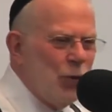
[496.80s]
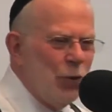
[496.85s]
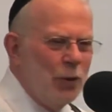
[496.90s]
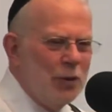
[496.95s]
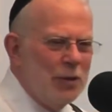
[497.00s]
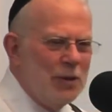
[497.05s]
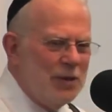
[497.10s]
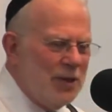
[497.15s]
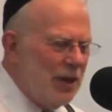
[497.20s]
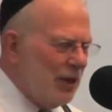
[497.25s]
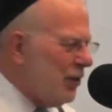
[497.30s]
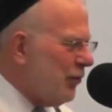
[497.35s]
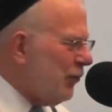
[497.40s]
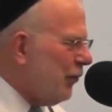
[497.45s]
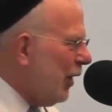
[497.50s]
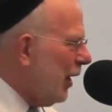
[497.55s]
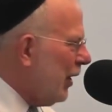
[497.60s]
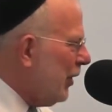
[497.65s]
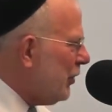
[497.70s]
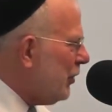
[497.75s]
called
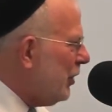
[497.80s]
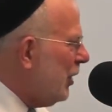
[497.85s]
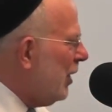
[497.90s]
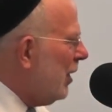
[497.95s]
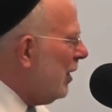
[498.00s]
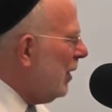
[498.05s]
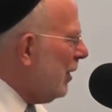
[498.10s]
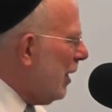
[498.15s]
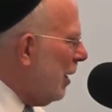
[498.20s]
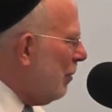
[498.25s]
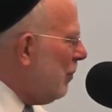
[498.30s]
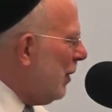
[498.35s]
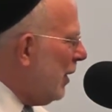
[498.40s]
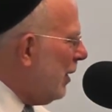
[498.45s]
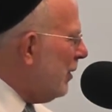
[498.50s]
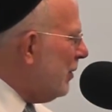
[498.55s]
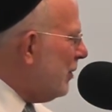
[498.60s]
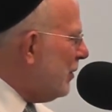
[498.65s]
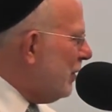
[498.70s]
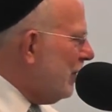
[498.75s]
zitzfleisch. That
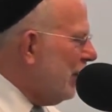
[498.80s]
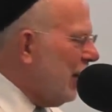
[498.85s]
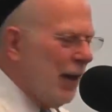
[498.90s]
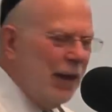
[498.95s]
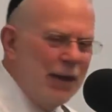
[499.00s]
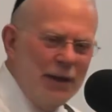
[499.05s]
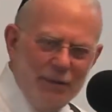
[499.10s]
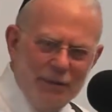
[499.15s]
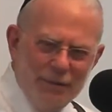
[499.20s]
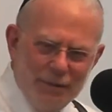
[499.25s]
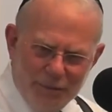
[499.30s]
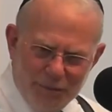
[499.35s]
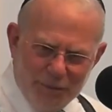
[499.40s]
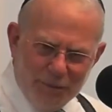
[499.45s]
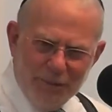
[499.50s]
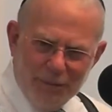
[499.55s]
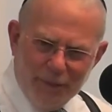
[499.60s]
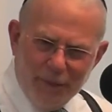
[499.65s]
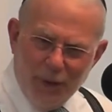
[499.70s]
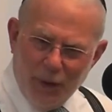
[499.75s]
means like
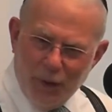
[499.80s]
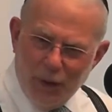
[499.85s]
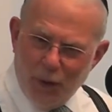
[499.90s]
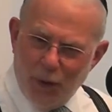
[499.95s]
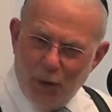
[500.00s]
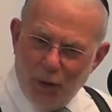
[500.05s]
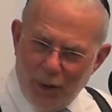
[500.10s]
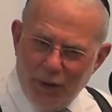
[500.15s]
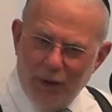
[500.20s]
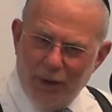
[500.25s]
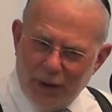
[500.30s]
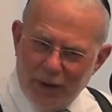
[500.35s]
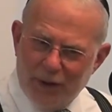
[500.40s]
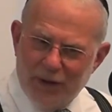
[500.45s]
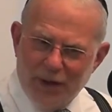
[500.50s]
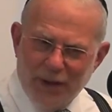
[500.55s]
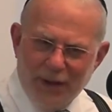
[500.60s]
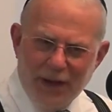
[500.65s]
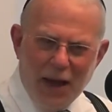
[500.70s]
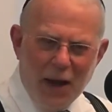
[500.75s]
you know, he could
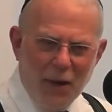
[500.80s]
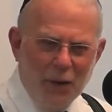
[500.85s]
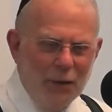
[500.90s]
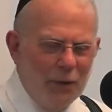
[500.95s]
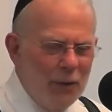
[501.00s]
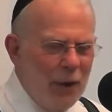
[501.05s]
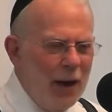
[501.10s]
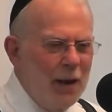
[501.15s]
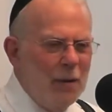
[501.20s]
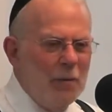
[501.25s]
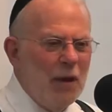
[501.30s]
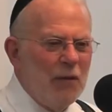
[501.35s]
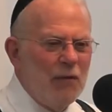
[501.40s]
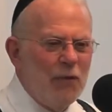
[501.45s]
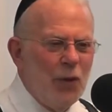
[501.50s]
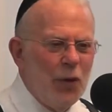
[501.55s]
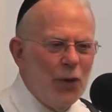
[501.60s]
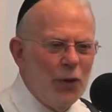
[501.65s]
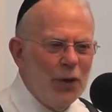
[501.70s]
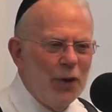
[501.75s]
sit down, right? My
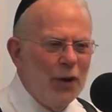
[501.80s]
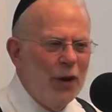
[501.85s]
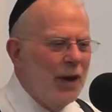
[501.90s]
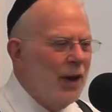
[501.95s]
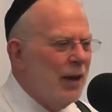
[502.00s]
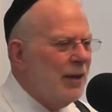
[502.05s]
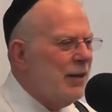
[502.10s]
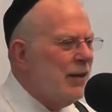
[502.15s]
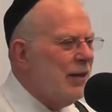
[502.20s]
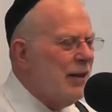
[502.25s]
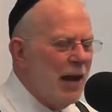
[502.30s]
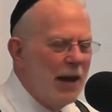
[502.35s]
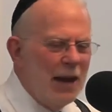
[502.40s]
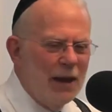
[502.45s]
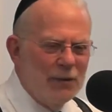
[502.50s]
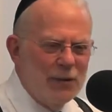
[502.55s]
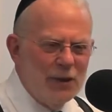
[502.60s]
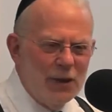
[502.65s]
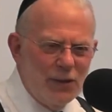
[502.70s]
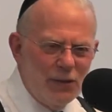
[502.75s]
father did not
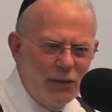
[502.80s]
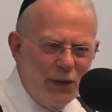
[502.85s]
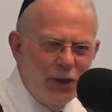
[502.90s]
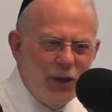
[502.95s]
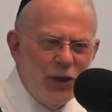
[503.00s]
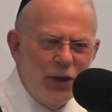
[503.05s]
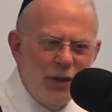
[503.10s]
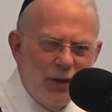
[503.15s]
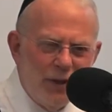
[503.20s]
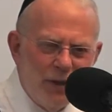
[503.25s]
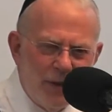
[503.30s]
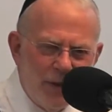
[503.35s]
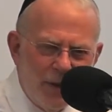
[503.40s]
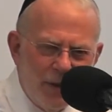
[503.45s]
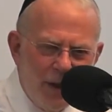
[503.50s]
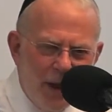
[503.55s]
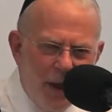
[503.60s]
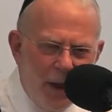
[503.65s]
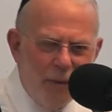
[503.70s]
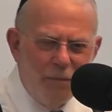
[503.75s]
have zitz flesh. He couldn't
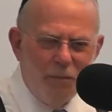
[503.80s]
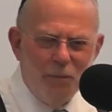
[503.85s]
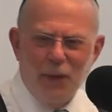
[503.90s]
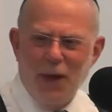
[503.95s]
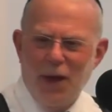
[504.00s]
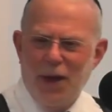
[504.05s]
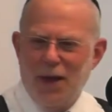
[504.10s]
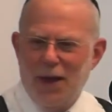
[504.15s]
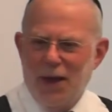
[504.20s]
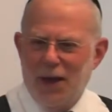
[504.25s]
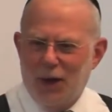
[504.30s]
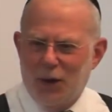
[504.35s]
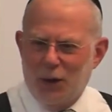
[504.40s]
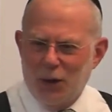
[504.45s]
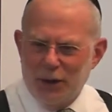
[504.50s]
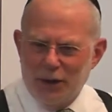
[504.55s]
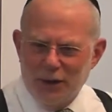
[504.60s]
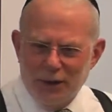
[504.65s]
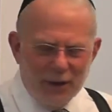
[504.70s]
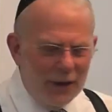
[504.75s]
sit down. He
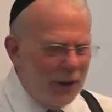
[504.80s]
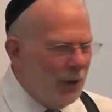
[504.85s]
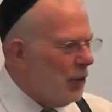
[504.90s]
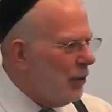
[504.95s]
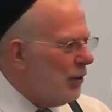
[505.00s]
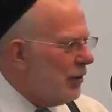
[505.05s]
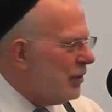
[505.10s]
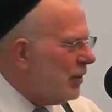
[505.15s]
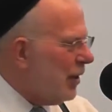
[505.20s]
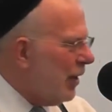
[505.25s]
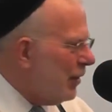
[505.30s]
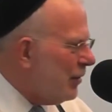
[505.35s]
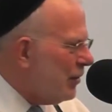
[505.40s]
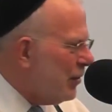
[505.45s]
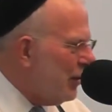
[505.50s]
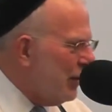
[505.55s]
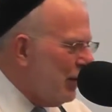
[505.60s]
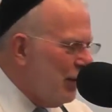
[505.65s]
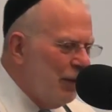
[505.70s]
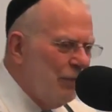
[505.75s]
couldn't, he couldn't stand
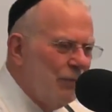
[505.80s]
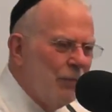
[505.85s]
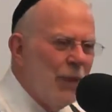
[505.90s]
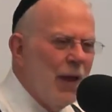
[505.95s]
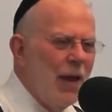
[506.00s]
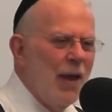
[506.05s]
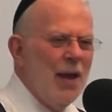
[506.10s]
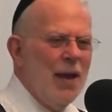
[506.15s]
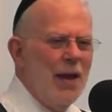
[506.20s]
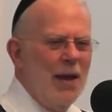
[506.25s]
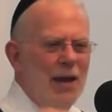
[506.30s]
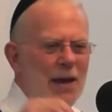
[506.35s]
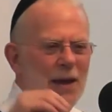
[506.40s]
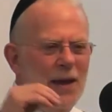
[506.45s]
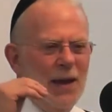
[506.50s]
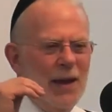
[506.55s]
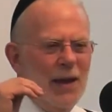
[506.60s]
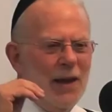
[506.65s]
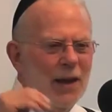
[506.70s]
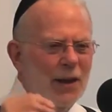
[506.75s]
still.
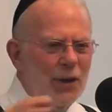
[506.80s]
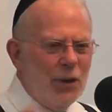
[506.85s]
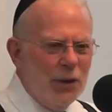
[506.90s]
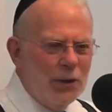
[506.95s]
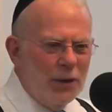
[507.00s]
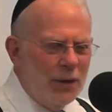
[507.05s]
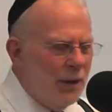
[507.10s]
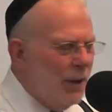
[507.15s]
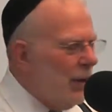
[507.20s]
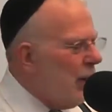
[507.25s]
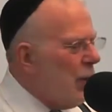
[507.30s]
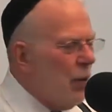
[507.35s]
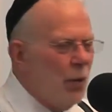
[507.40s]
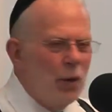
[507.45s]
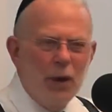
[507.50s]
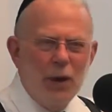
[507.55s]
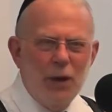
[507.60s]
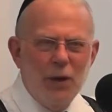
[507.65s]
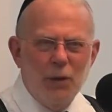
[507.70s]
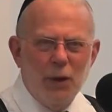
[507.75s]
He couldn't, you know,
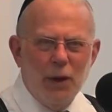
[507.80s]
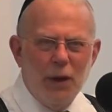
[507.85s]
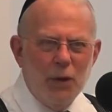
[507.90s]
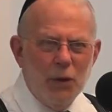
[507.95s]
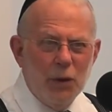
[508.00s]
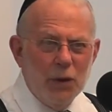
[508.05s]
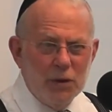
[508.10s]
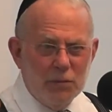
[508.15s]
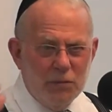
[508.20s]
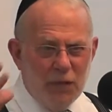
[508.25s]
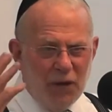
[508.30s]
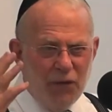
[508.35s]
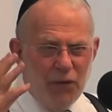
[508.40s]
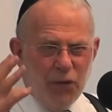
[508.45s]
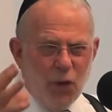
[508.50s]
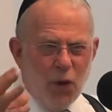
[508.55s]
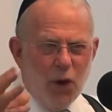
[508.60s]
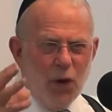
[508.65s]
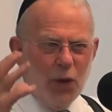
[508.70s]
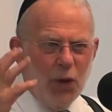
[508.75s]
he, he, my
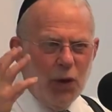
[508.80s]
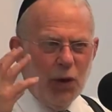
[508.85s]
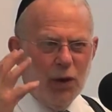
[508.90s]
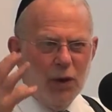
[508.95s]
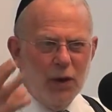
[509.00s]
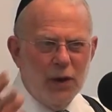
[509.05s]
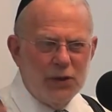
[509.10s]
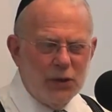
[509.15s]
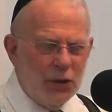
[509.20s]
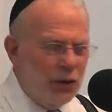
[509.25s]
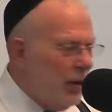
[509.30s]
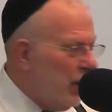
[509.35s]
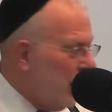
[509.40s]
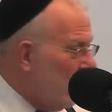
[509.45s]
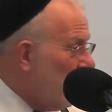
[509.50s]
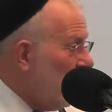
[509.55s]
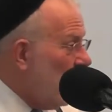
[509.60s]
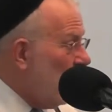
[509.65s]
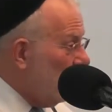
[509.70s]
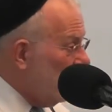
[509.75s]
father, as you'll
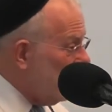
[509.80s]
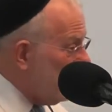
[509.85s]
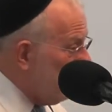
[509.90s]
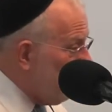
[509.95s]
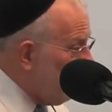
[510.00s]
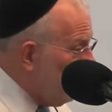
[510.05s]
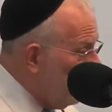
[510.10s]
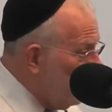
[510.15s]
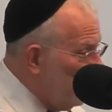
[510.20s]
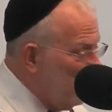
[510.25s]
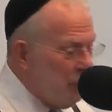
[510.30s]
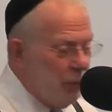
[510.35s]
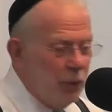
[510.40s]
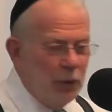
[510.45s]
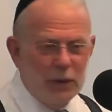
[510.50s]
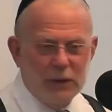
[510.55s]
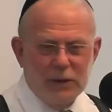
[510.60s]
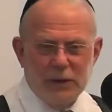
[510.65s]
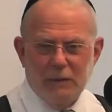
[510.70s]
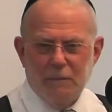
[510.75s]
hear, was a brilliant
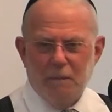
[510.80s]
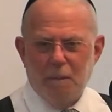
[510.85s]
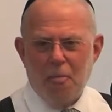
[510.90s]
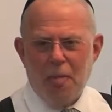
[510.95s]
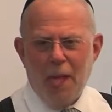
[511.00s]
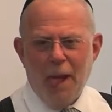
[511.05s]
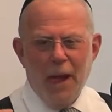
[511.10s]
person,